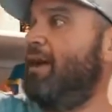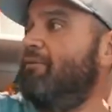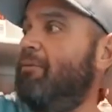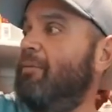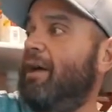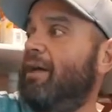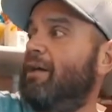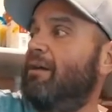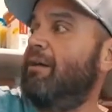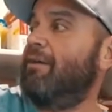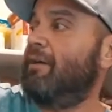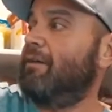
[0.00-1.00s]
have one back
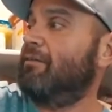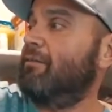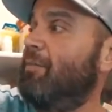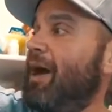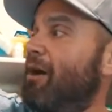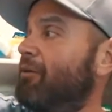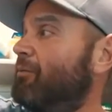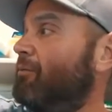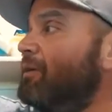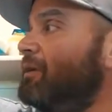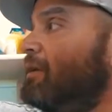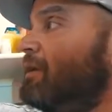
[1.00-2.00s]
here. I think that's a powder
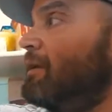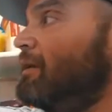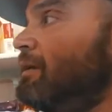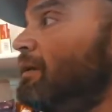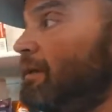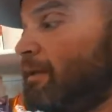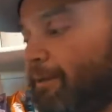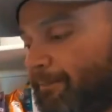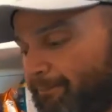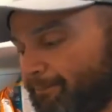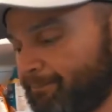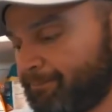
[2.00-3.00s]
one.
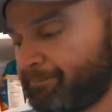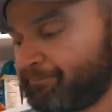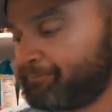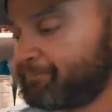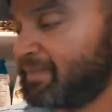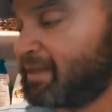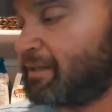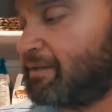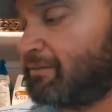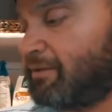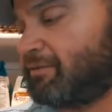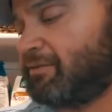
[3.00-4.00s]

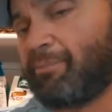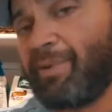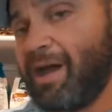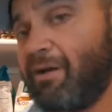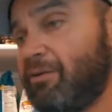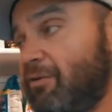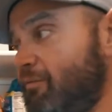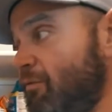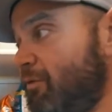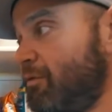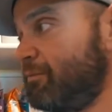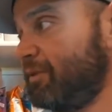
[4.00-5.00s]
So this is a powdered
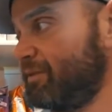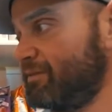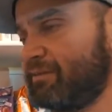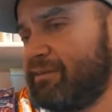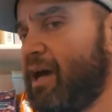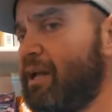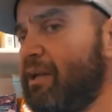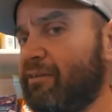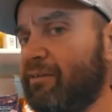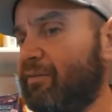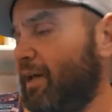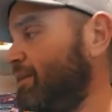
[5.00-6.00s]
form, but this is not as
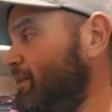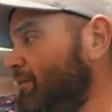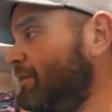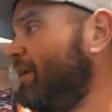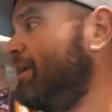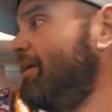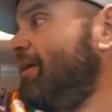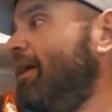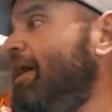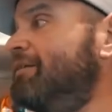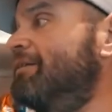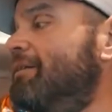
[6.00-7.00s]
effective
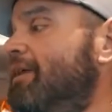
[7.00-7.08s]
as the